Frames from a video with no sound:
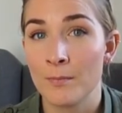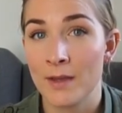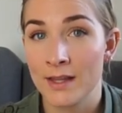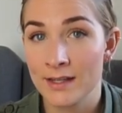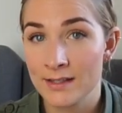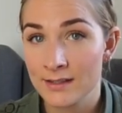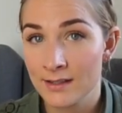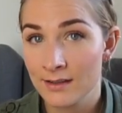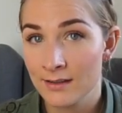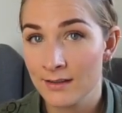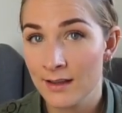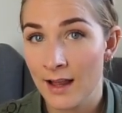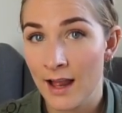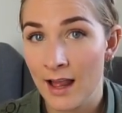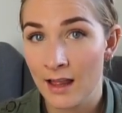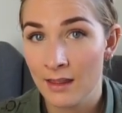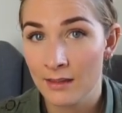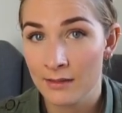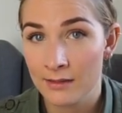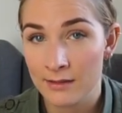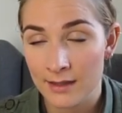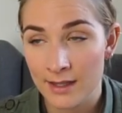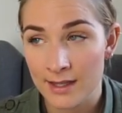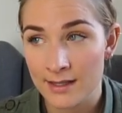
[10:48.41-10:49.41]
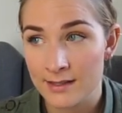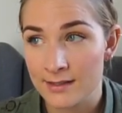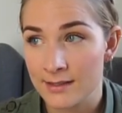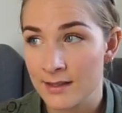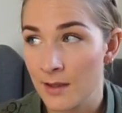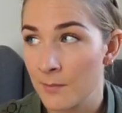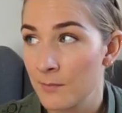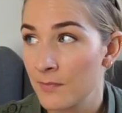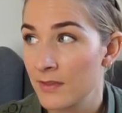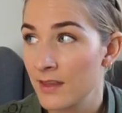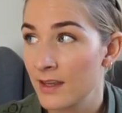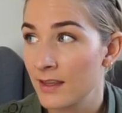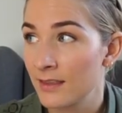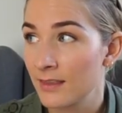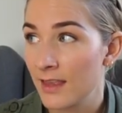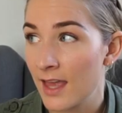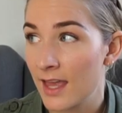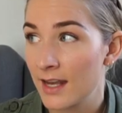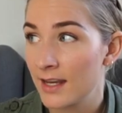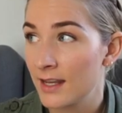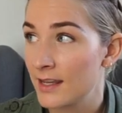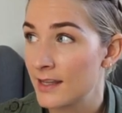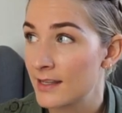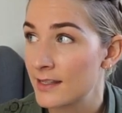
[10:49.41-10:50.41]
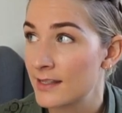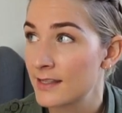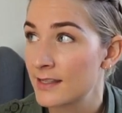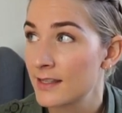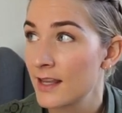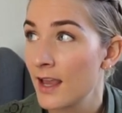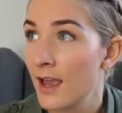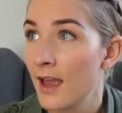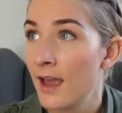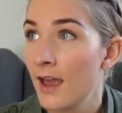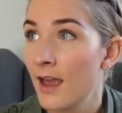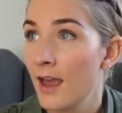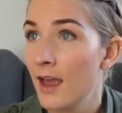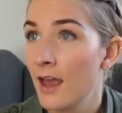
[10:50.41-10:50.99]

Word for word: mental health is something that is